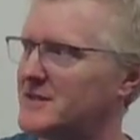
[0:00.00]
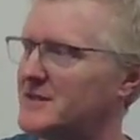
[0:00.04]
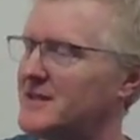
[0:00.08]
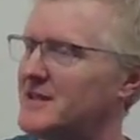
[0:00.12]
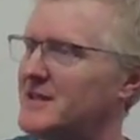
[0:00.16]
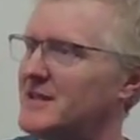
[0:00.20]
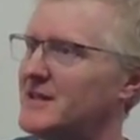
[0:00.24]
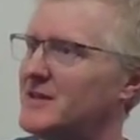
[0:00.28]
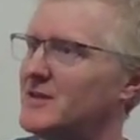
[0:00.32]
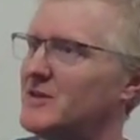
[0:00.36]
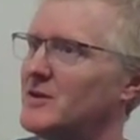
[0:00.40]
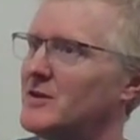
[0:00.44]

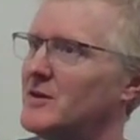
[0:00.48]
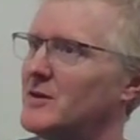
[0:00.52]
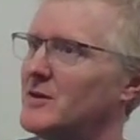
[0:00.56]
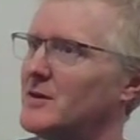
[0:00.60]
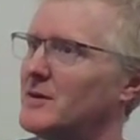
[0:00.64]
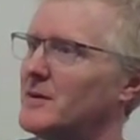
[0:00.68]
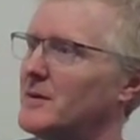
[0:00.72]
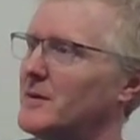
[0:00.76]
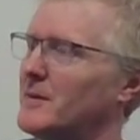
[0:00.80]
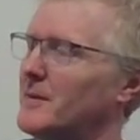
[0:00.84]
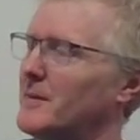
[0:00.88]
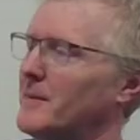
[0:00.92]
the
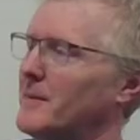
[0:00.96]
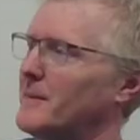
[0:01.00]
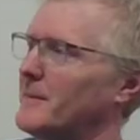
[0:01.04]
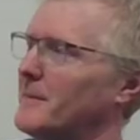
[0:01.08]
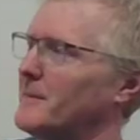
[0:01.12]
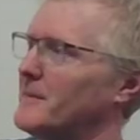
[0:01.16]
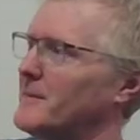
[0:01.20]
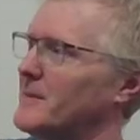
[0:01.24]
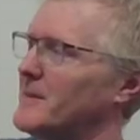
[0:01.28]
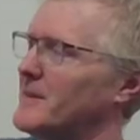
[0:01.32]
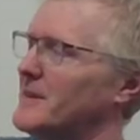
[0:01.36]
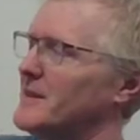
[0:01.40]

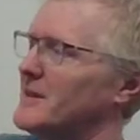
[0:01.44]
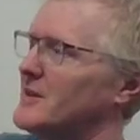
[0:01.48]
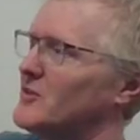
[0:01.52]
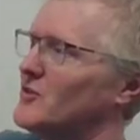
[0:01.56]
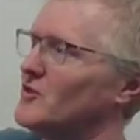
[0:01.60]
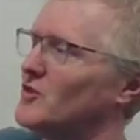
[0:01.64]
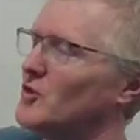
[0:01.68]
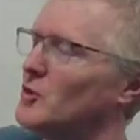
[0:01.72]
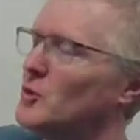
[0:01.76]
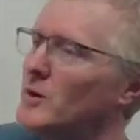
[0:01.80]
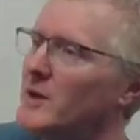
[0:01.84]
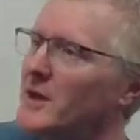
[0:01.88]

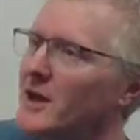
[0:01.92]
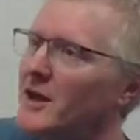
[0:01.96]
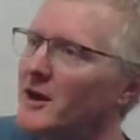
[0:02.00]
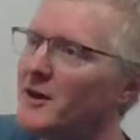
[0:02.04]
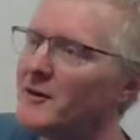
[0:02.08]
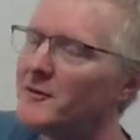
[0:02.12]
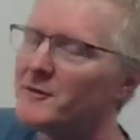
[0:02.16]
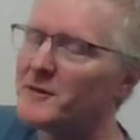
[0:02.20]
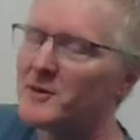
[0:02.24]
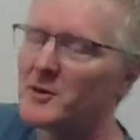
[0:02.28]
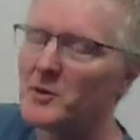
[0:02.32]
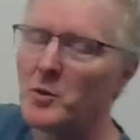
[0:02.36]
doing
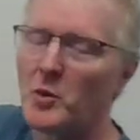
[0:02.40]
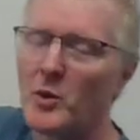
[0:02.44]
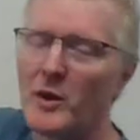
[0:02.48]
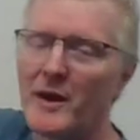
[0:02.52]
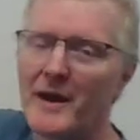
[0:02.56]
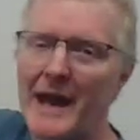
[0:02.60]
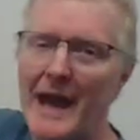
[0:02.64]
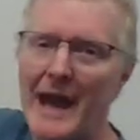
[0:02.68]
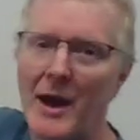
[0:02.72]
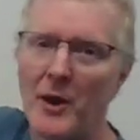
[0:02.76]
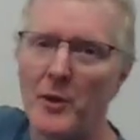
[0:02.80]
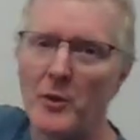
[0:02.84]
of the
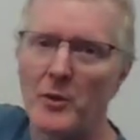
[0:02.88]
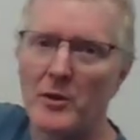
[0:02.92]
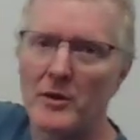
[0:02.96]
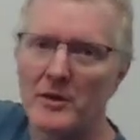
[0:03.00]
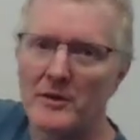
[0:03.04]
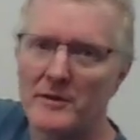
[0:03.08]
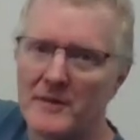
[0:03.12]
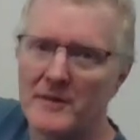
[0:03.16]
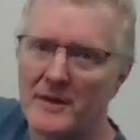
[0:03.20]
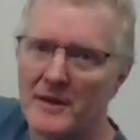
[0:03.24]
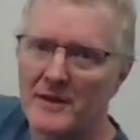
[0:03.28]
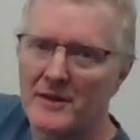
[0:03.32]
1
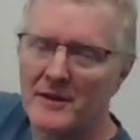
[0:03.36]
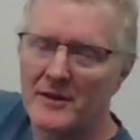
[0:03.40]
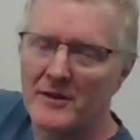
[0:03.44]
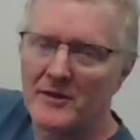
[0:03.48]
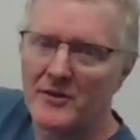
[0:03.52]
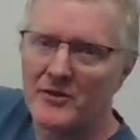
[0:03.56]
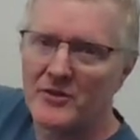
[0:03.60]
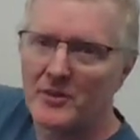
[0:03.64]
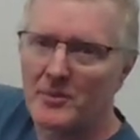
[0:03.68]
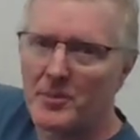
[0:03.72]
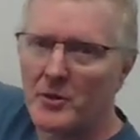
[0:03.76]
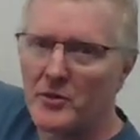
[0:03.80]
hour that
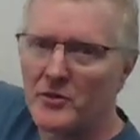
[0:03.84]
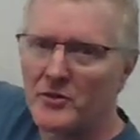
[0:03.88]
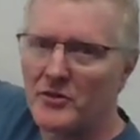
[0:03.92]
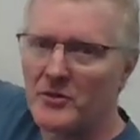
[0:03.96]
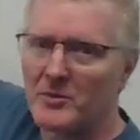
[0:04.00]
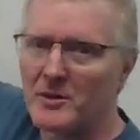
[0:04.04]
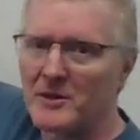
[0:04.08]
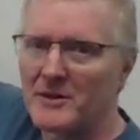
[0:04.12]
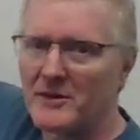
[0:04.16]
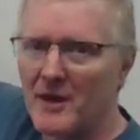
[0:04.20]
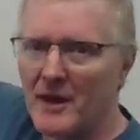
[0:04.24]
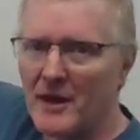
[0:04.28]
is supposed to
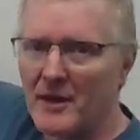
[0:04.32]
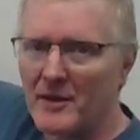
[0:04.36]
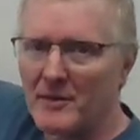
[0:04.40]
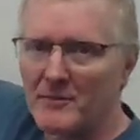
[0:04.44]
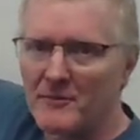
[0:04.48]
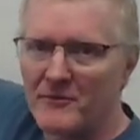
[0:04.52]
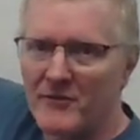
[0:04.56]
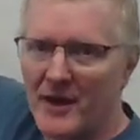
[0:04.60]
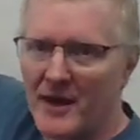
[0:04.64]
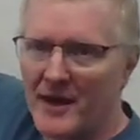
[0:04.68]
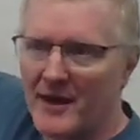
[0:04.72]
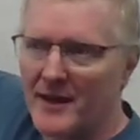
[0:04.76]
be done
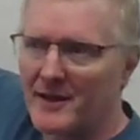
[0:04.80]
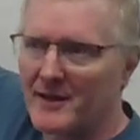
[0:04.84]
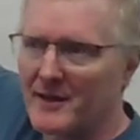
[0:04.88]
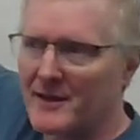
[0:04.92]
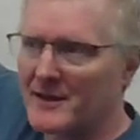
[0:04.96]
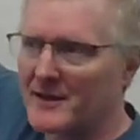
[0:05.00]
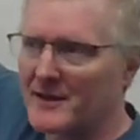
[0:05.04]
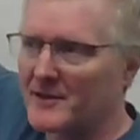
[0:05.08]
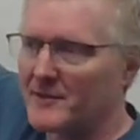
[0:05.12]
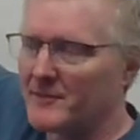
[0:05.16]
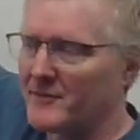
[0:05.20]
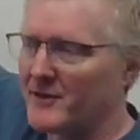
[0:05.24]
via
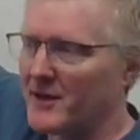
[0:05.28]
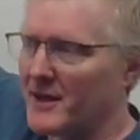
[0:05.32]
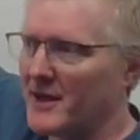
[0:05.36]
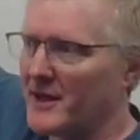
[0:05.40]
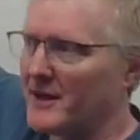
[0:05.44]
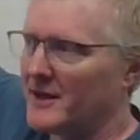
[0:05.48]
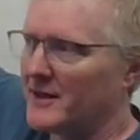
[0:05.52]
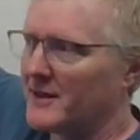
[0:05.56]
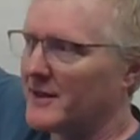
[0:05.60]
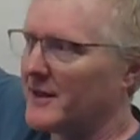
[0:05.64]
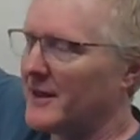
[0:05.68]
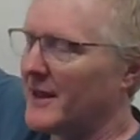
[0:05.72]

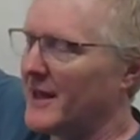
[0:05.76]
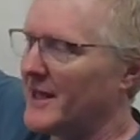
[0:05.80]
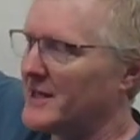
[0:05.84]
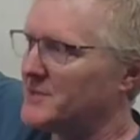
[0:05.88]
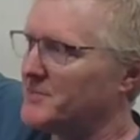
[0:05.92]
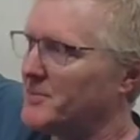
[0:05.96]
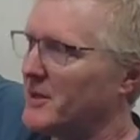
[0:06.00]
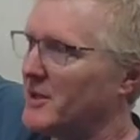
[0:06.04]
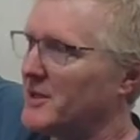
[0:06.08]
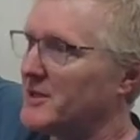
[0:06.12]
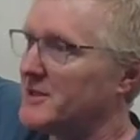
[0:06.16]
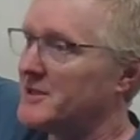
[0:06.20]
class
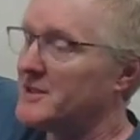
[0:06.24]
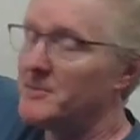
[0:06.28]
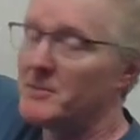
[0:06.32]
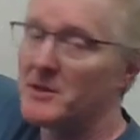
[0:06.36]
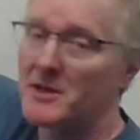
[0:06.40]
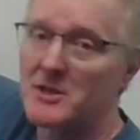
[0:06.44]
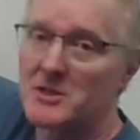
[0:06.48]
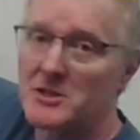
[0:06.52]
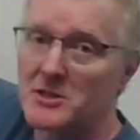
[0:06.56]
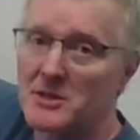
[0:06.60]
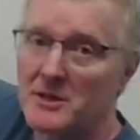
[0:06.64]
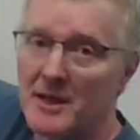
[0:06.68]
policy,
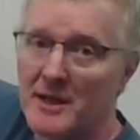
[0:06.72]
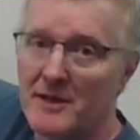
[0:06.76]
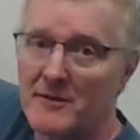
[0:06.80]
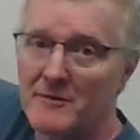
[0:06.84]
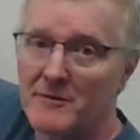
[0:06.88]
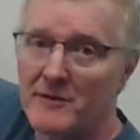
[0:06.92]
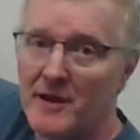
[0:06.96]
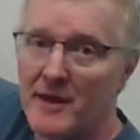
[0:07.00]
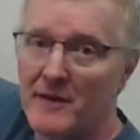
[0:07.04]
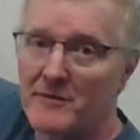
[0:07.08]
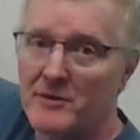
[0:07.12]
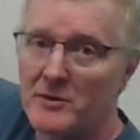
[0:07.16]
because you're getting
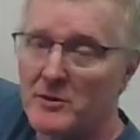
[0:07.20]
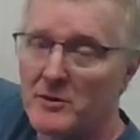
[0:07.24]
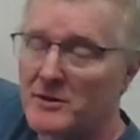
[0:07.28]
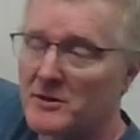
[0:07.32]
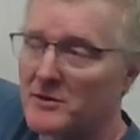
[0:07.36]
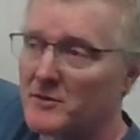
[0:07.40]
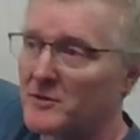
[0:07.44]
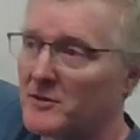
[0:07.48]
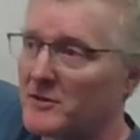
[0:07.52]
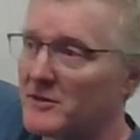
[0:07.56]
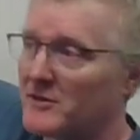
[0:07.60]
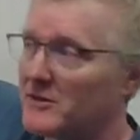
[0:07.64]
5 units
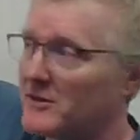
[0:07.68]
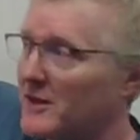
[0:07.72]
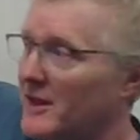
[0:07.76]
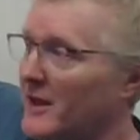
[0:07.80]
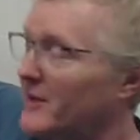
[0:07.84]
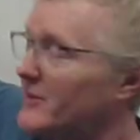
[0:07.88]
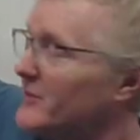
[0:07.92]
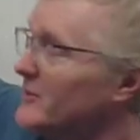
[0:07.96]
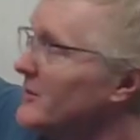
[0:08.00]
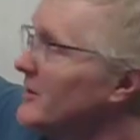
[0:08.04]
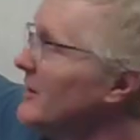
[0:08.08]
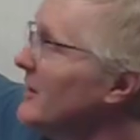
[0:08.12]
for this
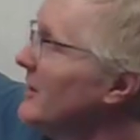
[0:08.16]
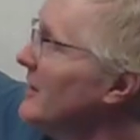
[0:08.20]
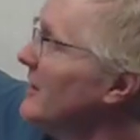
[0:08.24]
class.